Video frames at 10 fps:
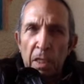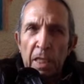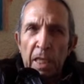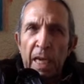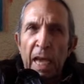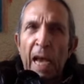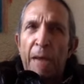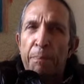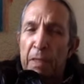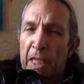that I
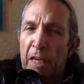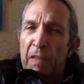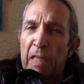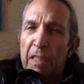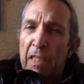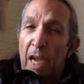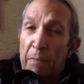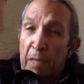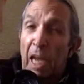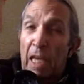believed at the time
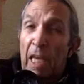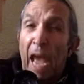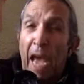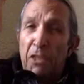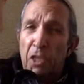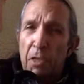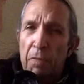that I lacked.